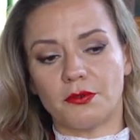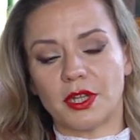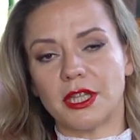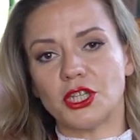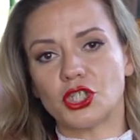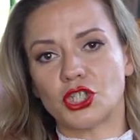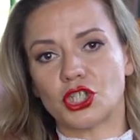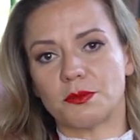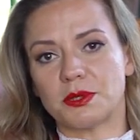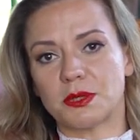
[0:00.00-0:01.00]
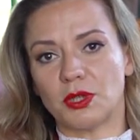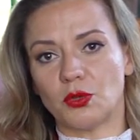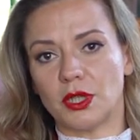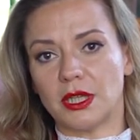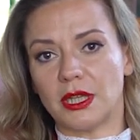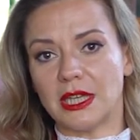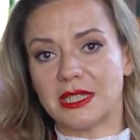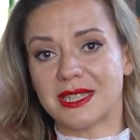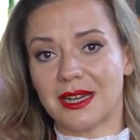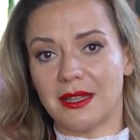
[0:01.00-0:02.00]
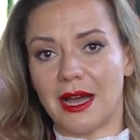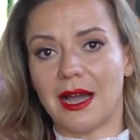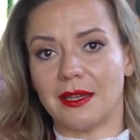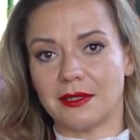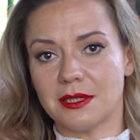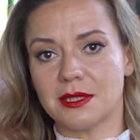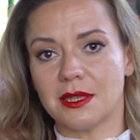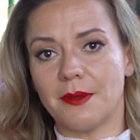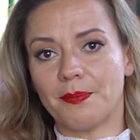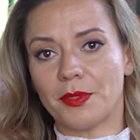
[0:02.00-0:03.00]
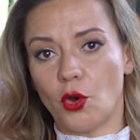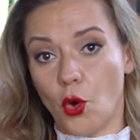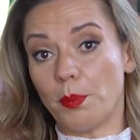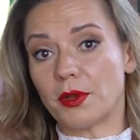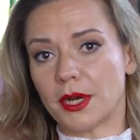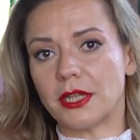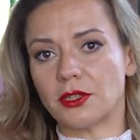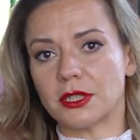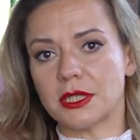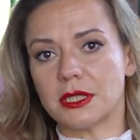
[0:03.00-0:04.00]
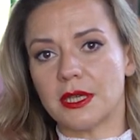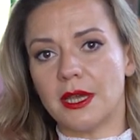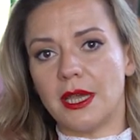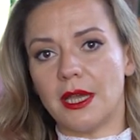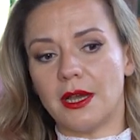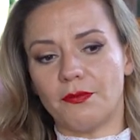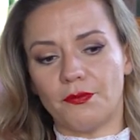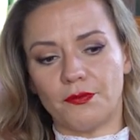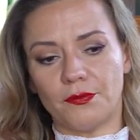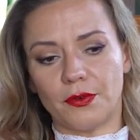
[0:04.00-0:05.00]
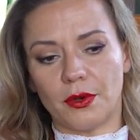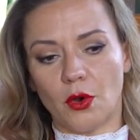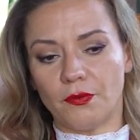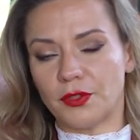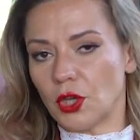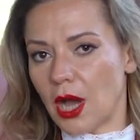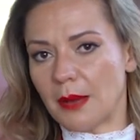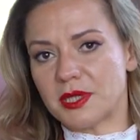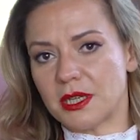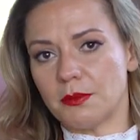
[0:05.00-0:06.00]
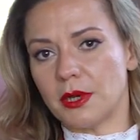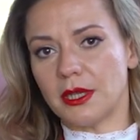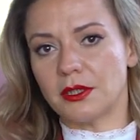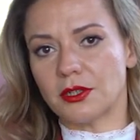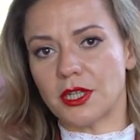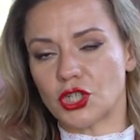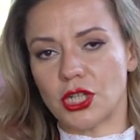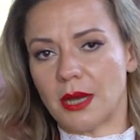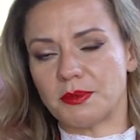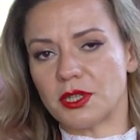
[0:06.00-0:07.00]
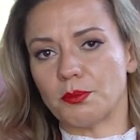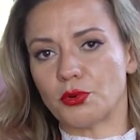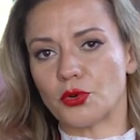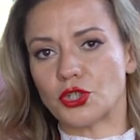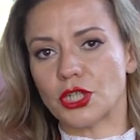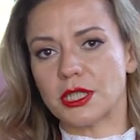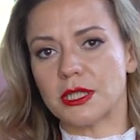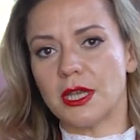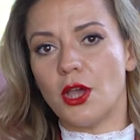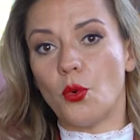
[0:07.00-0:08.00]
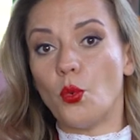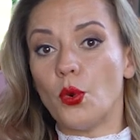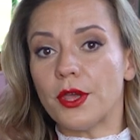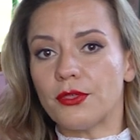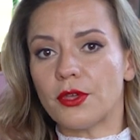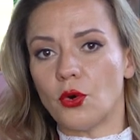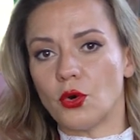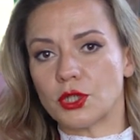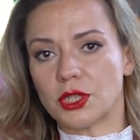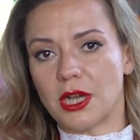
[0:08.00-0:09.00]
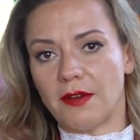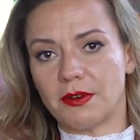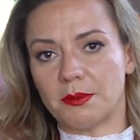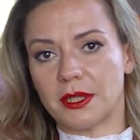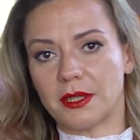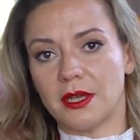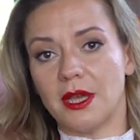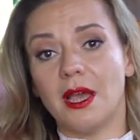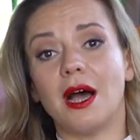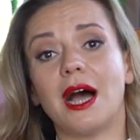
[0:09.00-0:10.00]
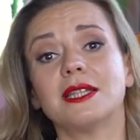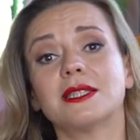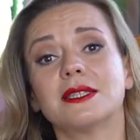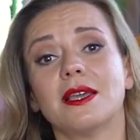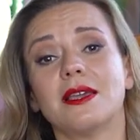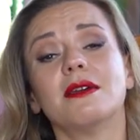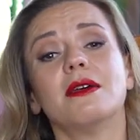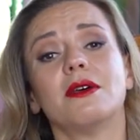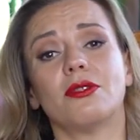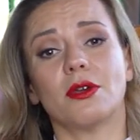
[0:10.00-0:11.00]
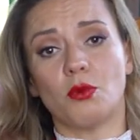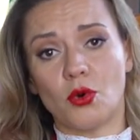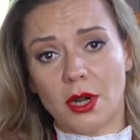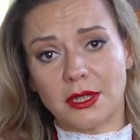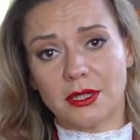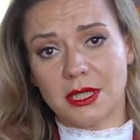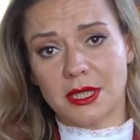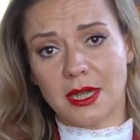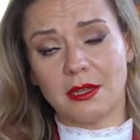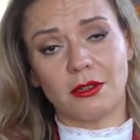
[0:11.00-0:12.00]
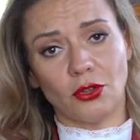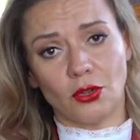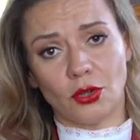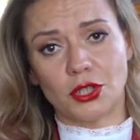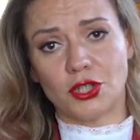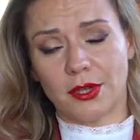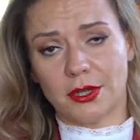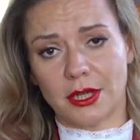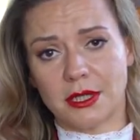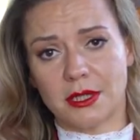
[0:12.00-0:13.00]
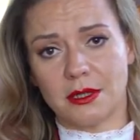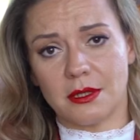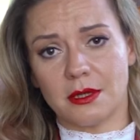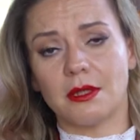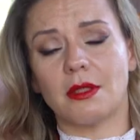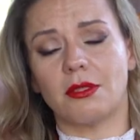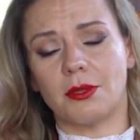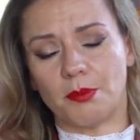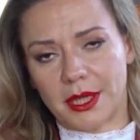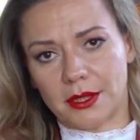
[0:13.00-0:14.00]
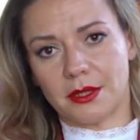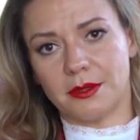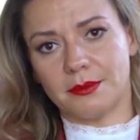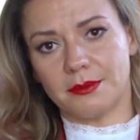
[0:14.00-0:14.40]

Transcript: relationships between its clients, operators of the international upstream projects with the host government? I'd say the more understanding and knowledge there is, the better.